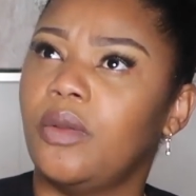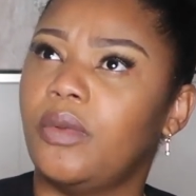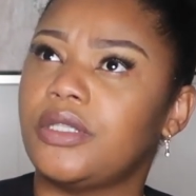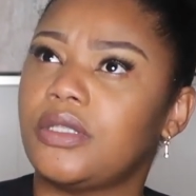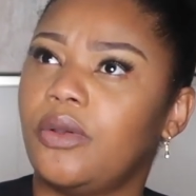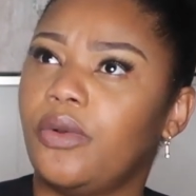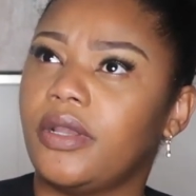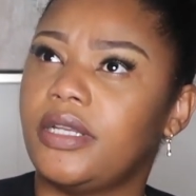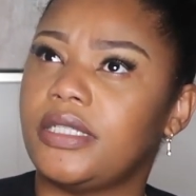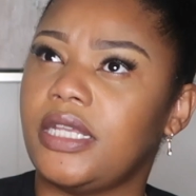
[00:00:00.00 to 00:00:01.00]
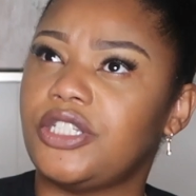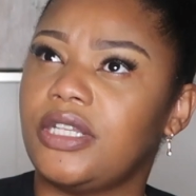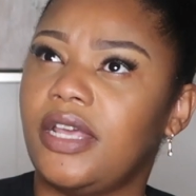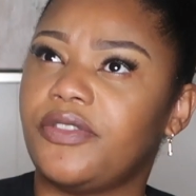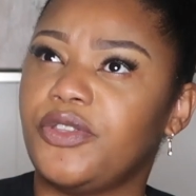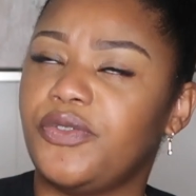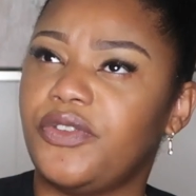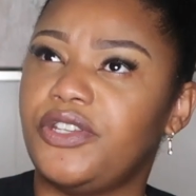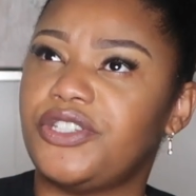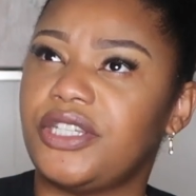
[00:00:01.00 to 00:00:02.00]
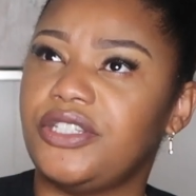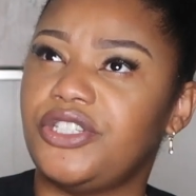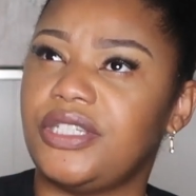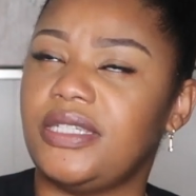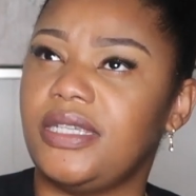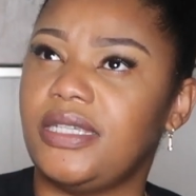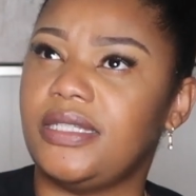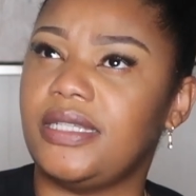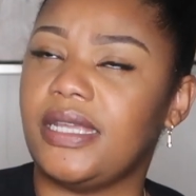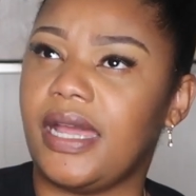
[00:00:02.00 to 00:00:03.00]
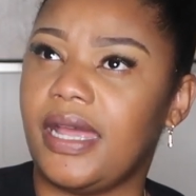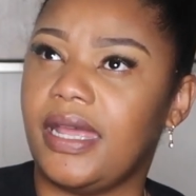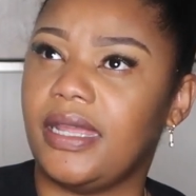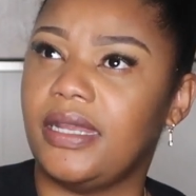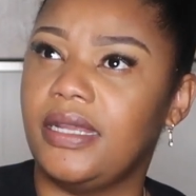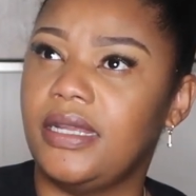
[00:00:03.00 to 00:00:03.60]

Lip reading: what's the organization after you finish GEDI?